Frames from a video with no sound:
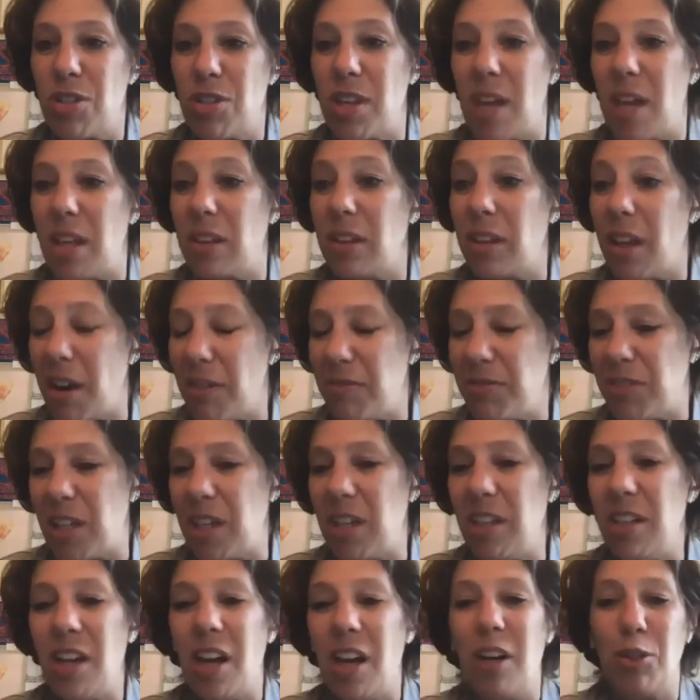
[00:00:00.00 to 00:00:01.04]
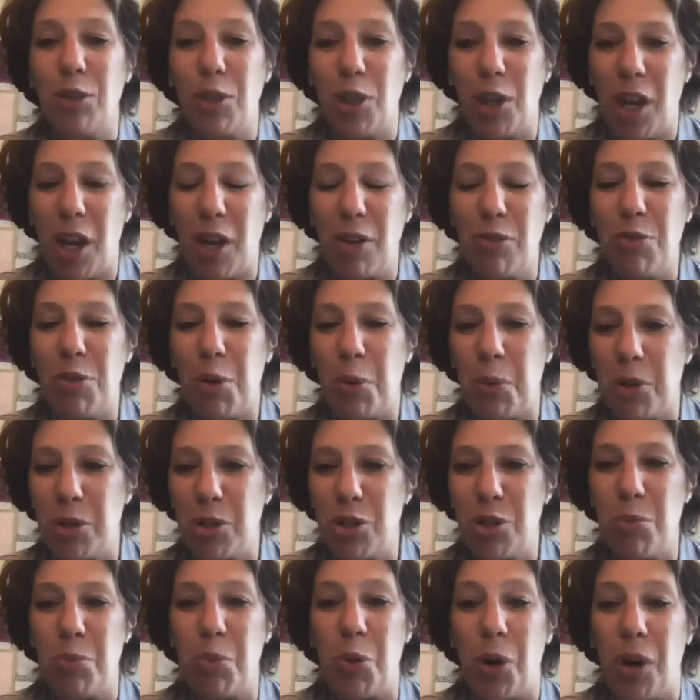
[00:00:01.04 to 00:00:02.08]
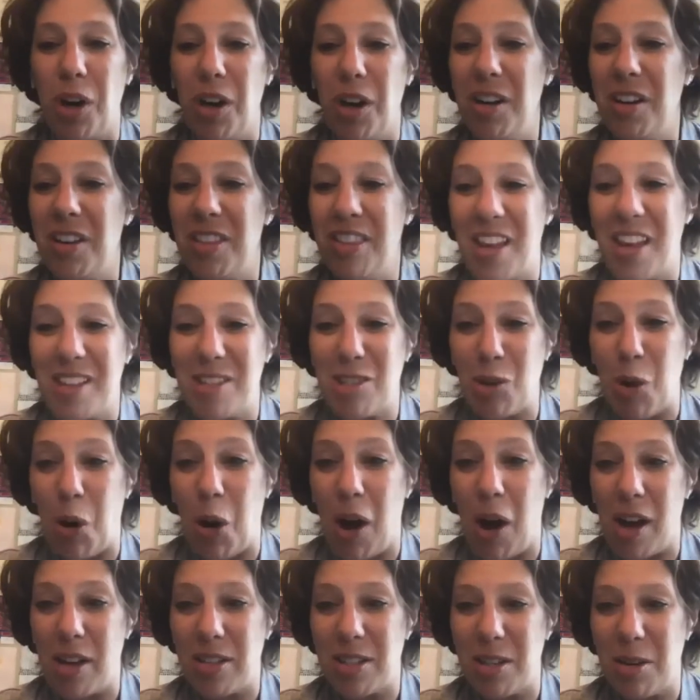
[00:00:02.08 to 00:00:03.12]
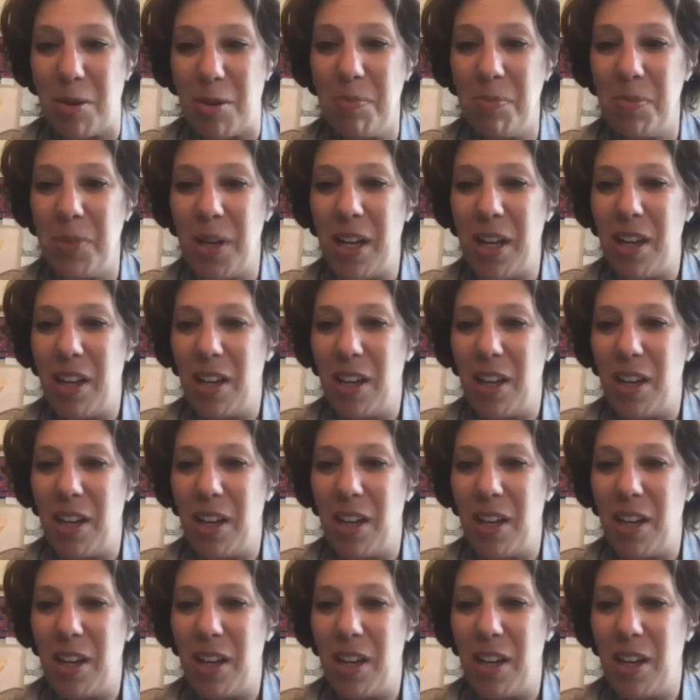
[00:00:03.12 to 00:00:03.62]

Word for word: They loved it and are looking forward to more. That's awesome.